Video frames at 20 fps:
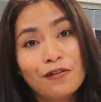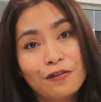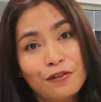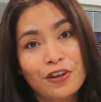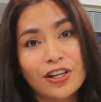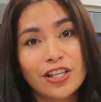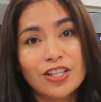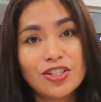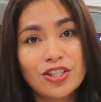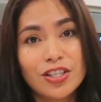
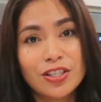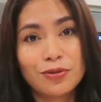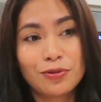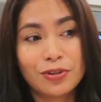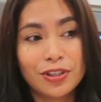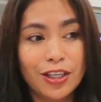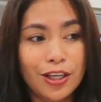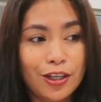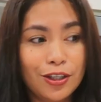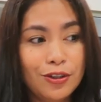Fresh is
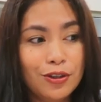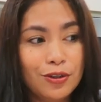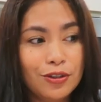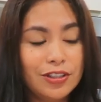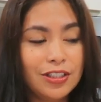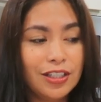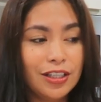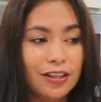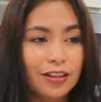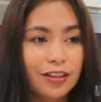really a
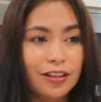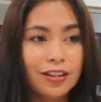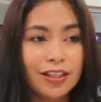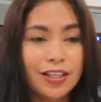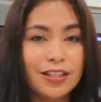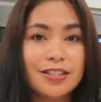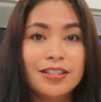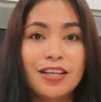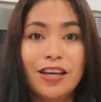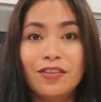good deal
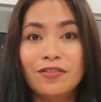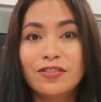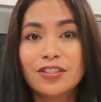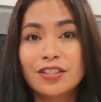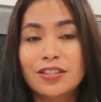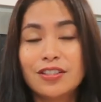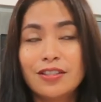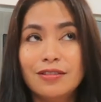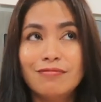it saves